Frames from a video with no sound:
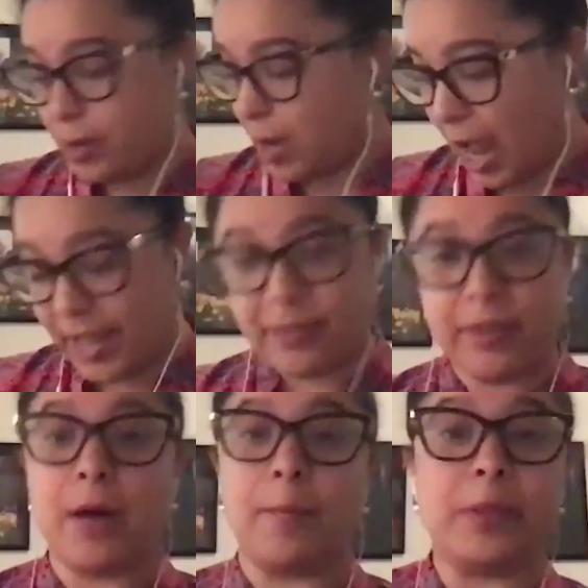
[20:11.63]
I
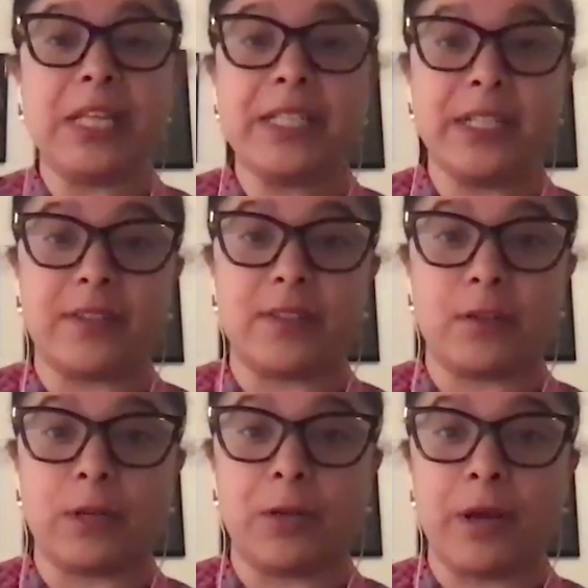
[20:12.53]
completely
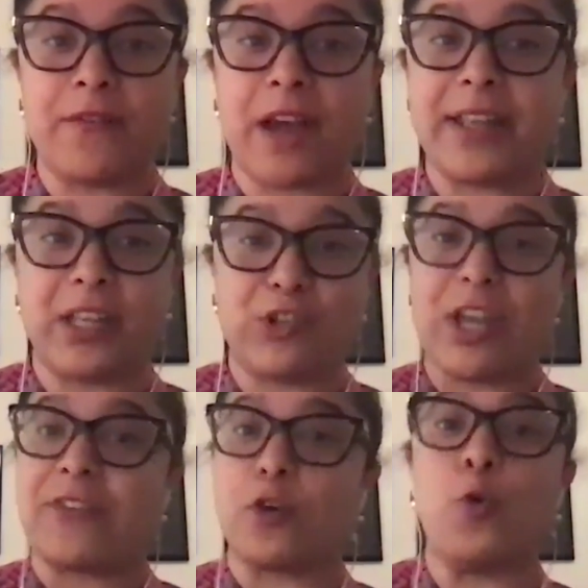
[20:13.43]
disagree with. I think she
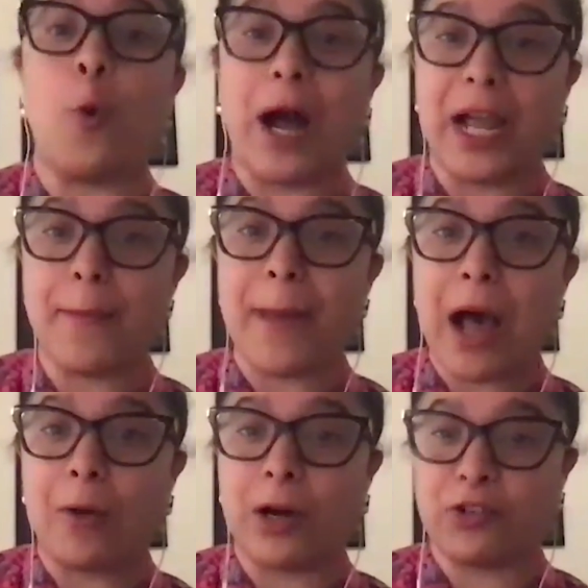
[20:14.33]
has a quiet
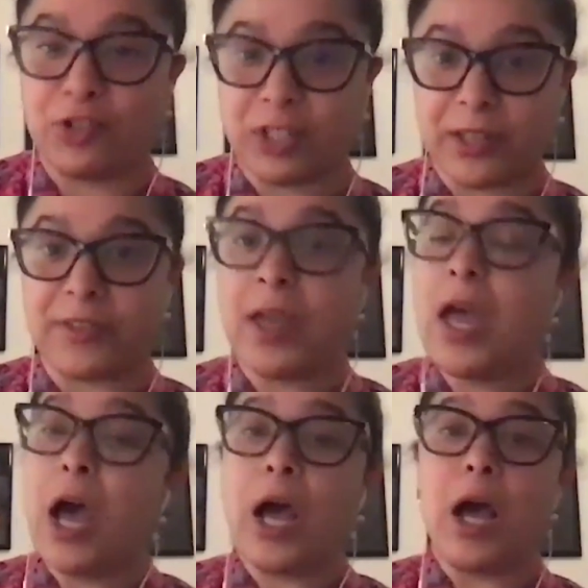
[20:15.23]
power. She is
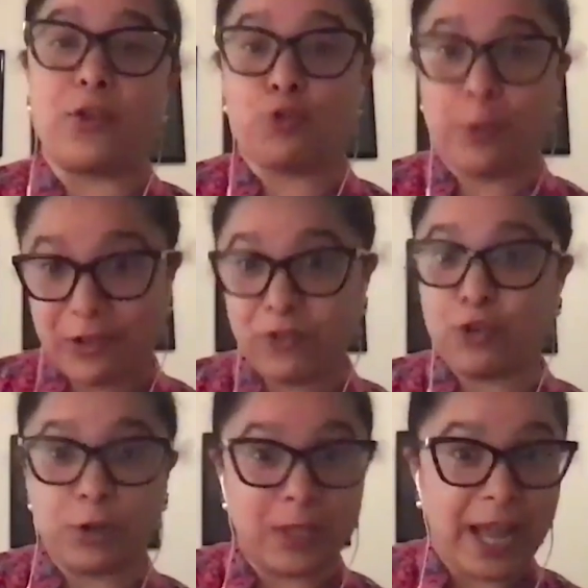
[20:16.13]
a
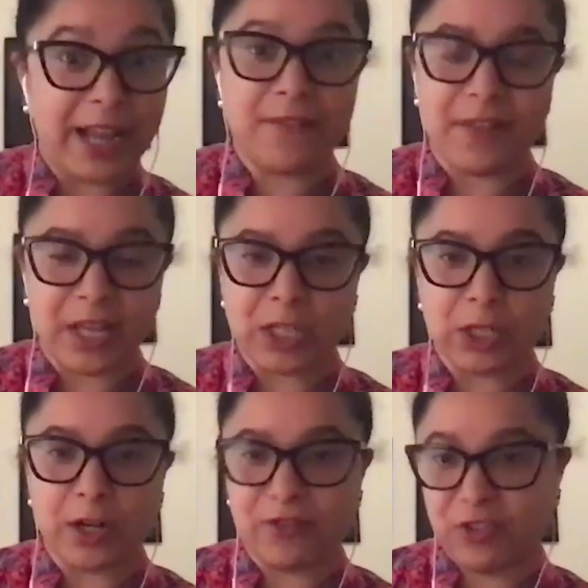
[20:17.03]
trickster-like
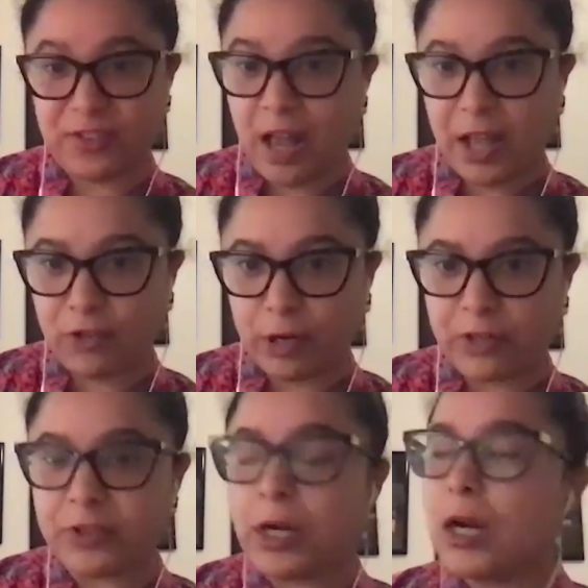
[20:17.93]
figure if she's not a
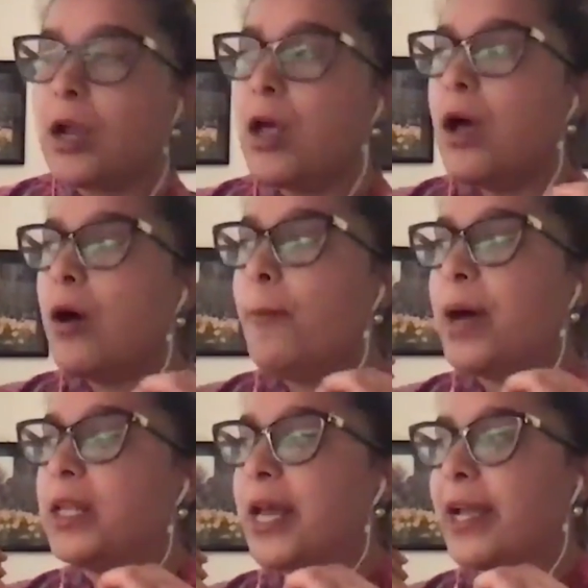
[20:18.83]
trickster.
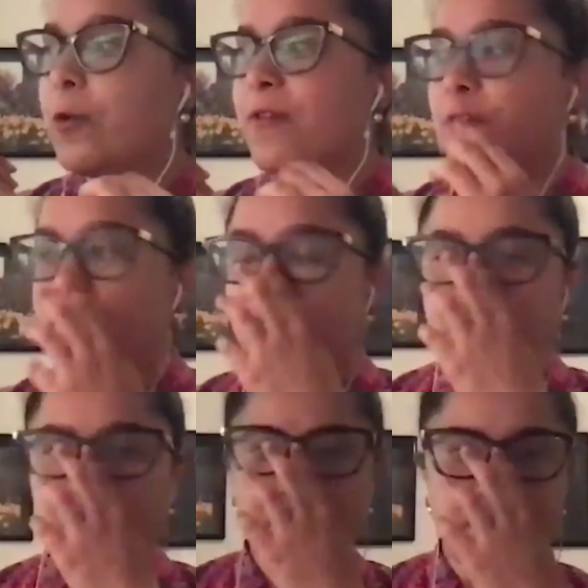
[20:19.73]
But like with
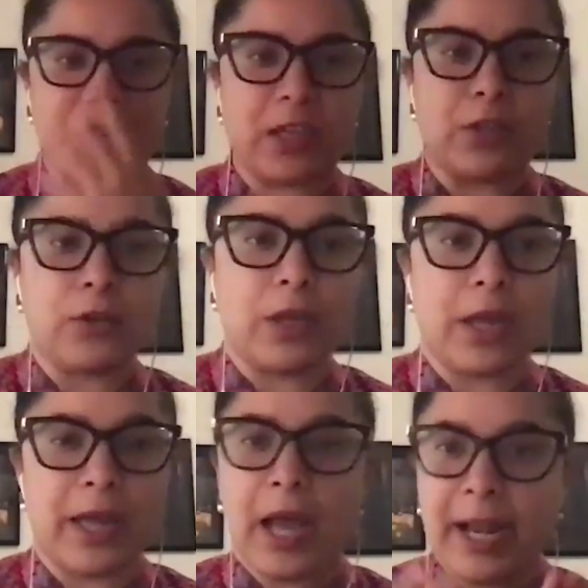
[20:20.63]
Odysseus, it's like,
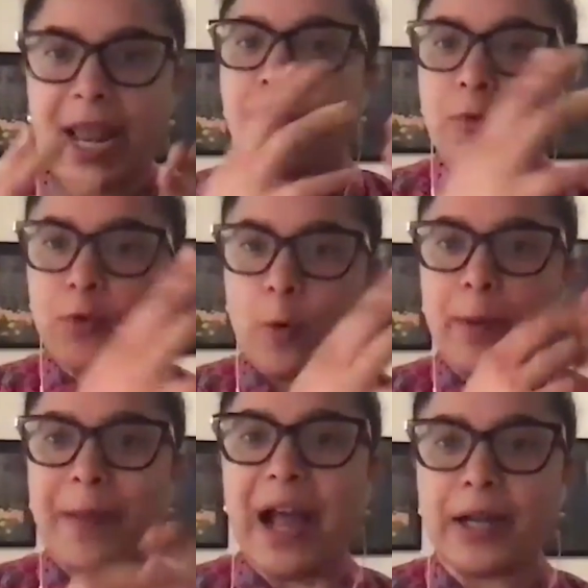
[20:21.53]
again, going
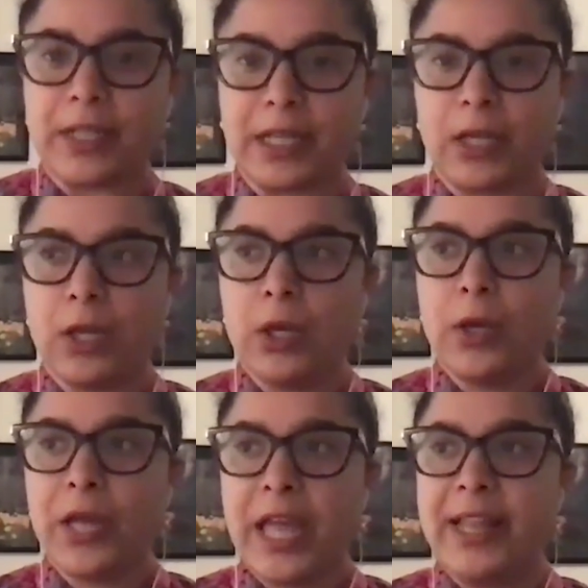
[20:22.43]
back, like
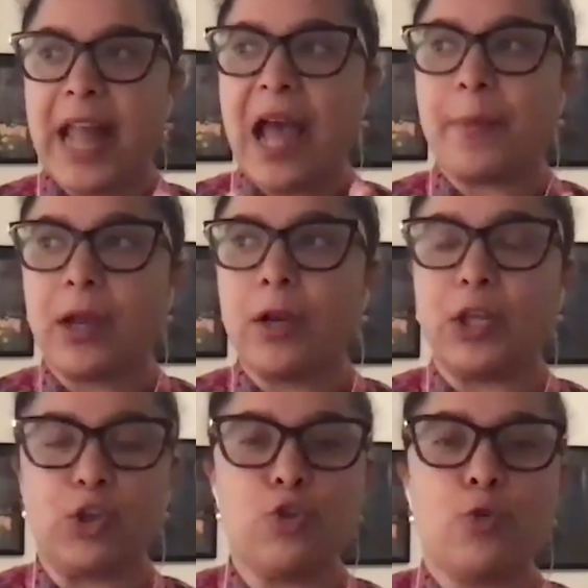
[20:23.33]
in that
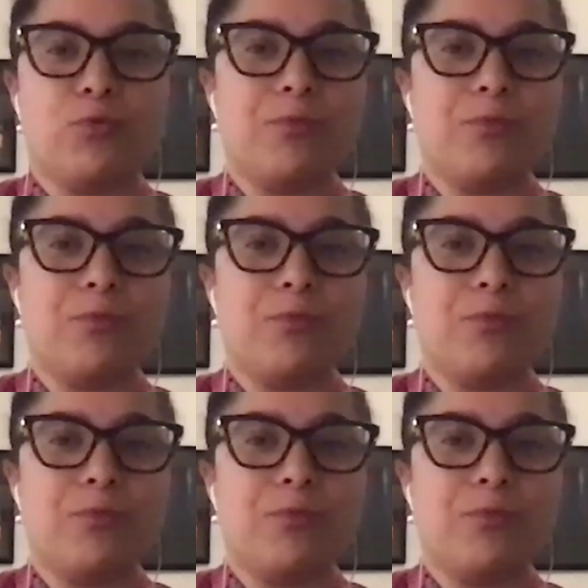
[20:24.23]
period, you don't